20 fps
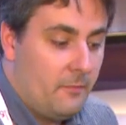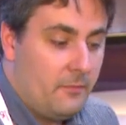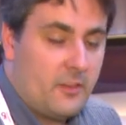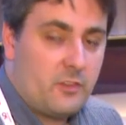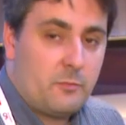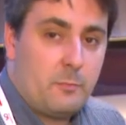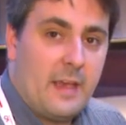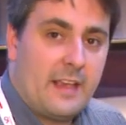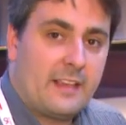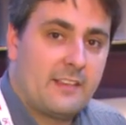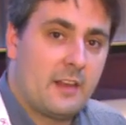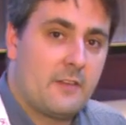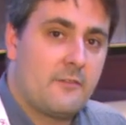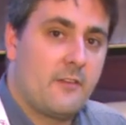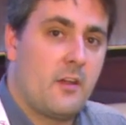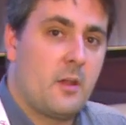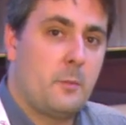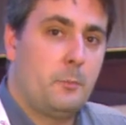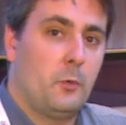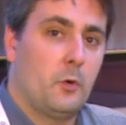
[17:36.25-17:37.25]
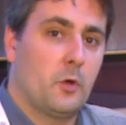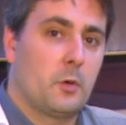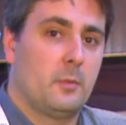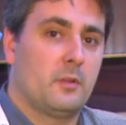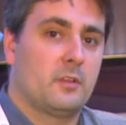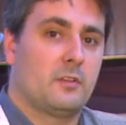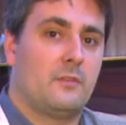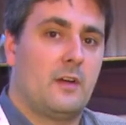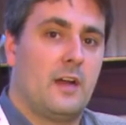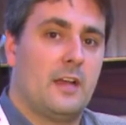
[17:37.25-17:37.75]
This makes it a very
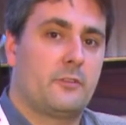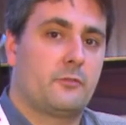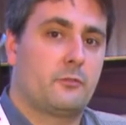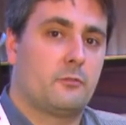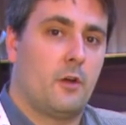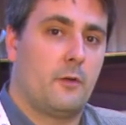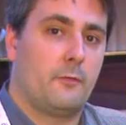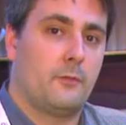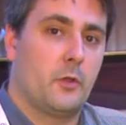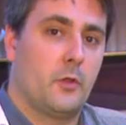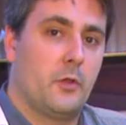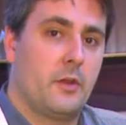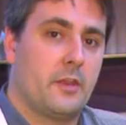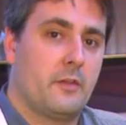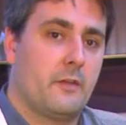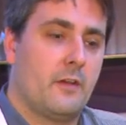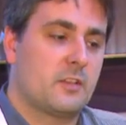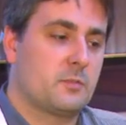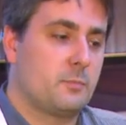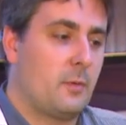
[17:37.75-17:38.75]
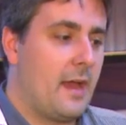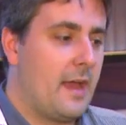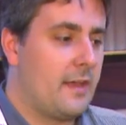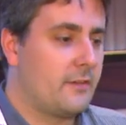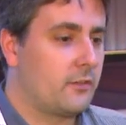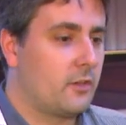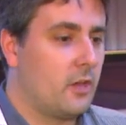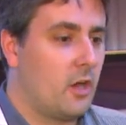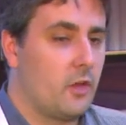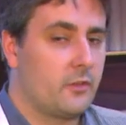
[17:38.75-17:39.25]
portable device for offloading your
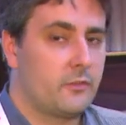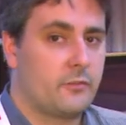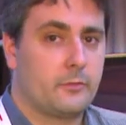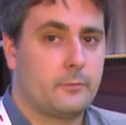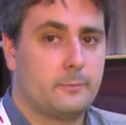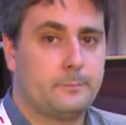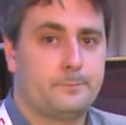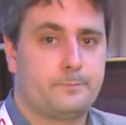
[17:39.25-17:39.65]
SYS cards.